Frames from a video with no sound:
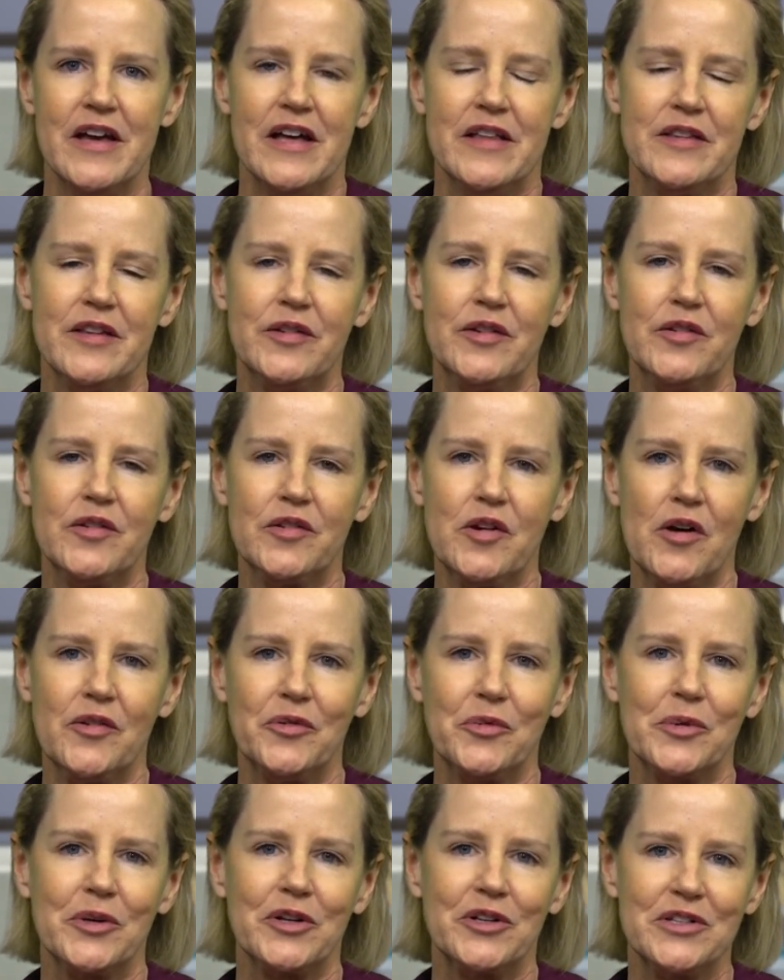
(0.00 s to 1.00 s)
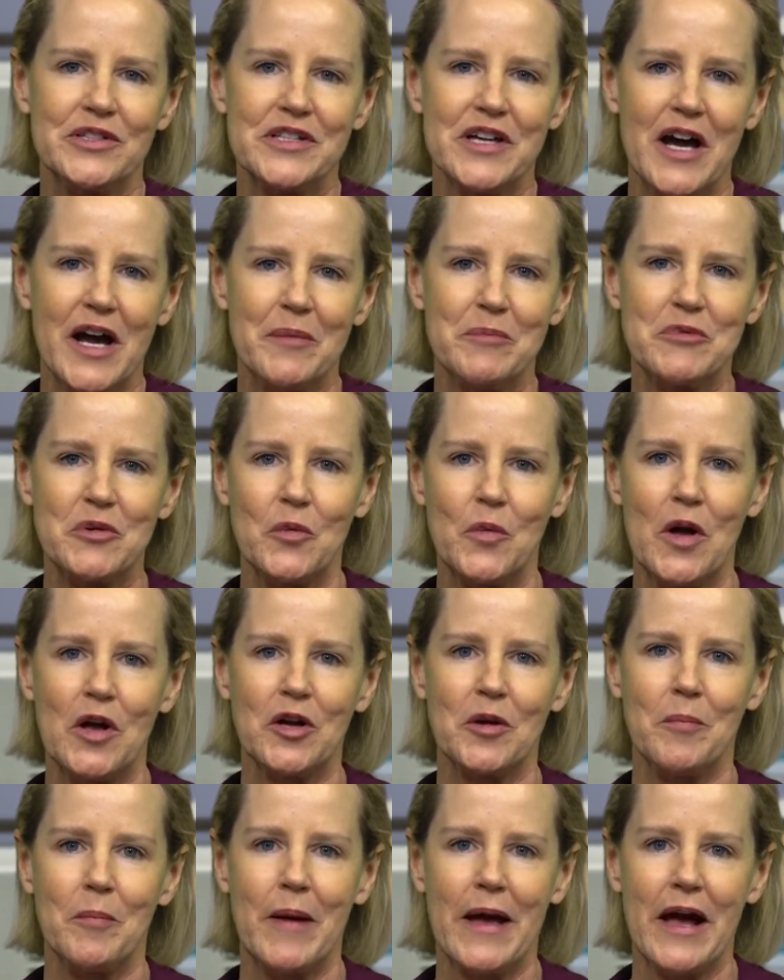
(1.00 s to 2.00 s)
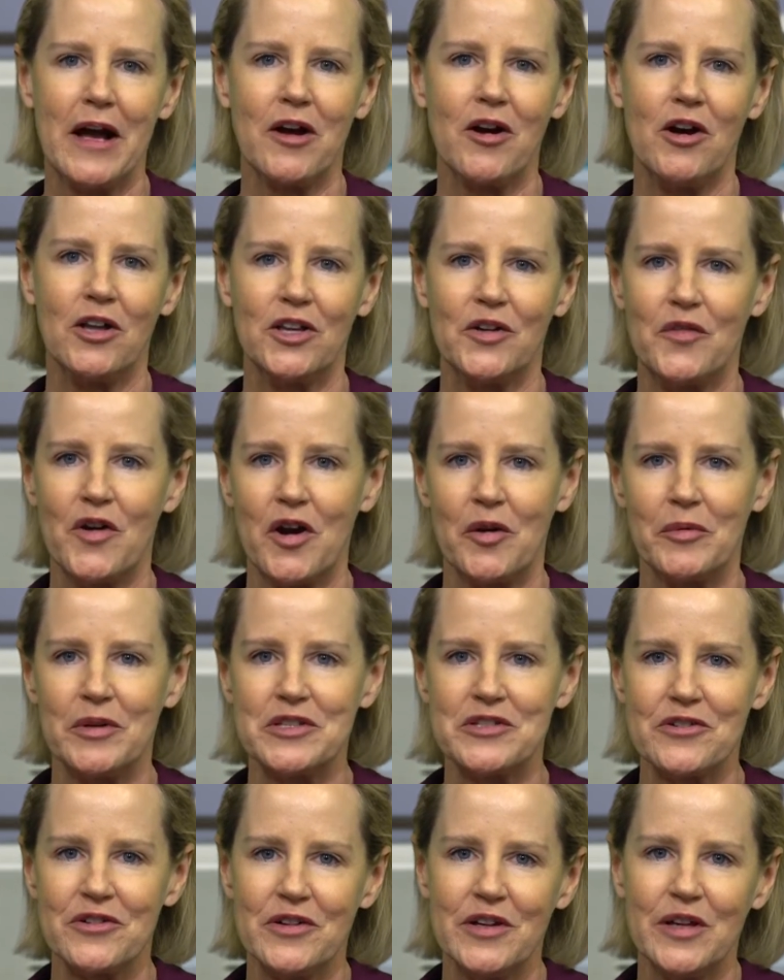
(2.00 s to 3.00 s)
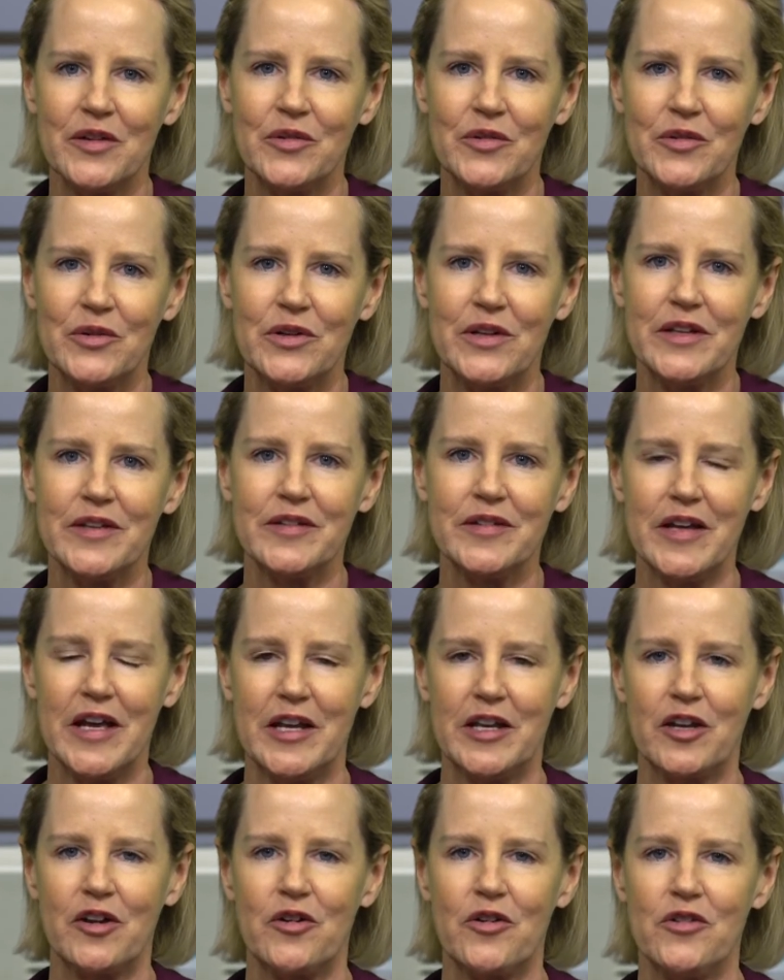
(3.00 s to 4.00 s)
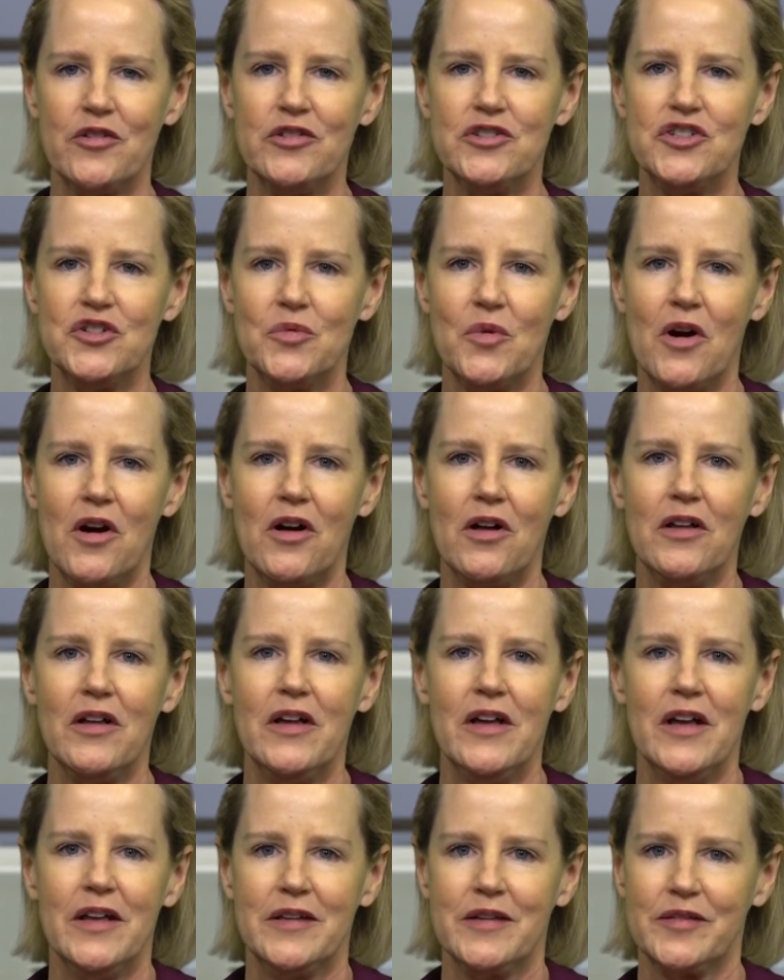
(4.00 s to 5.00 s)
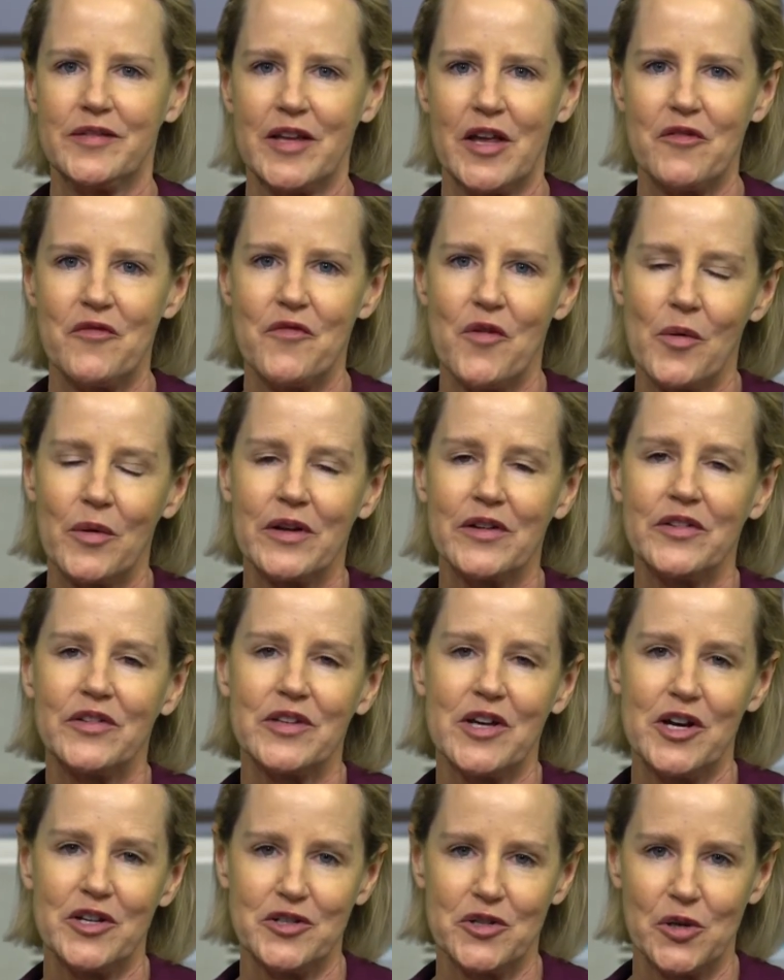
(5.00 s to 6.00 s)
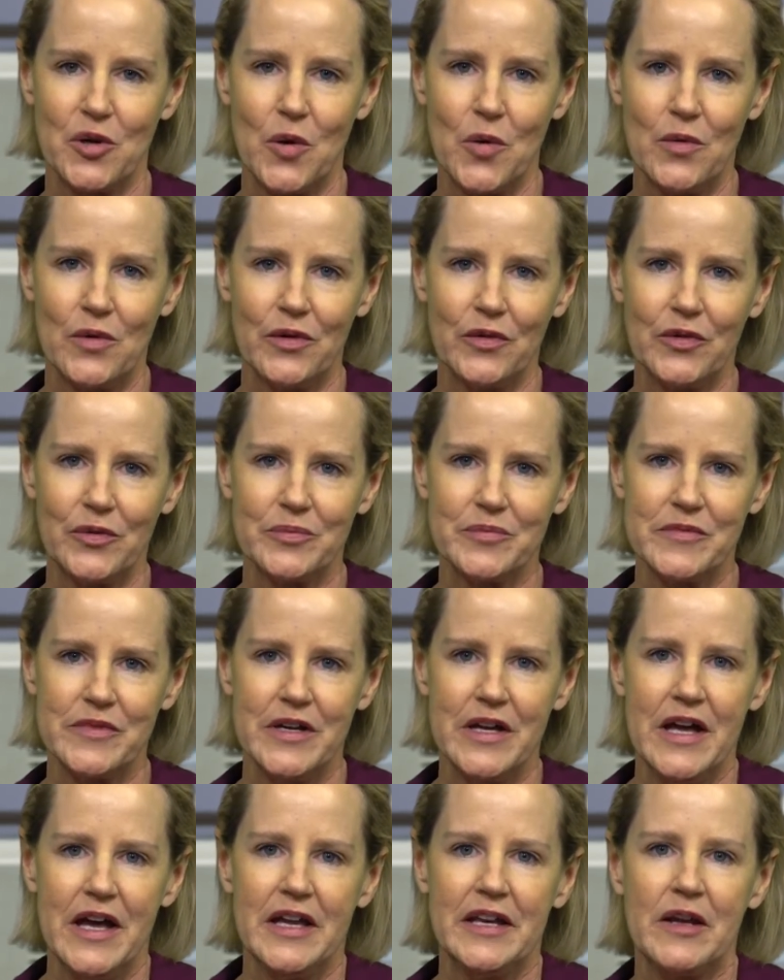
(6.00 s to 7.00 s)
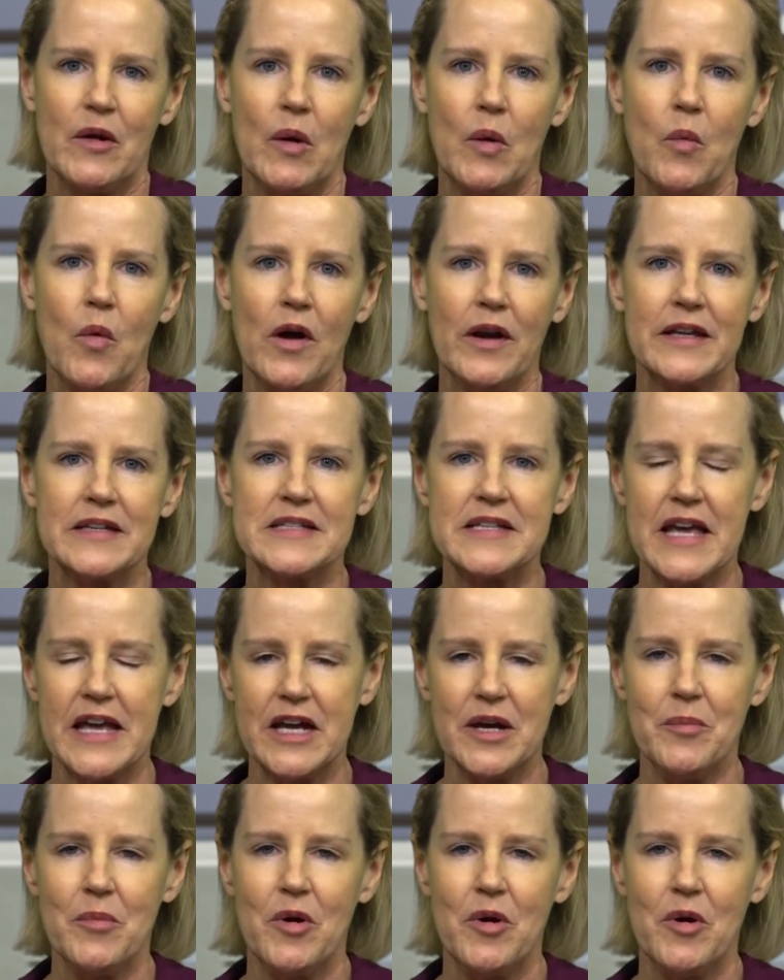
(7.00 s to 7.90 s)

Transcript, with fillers: This is also a good time to welcome back all of our returning students and encourage you all to stay focused on your goals. Now I want to take a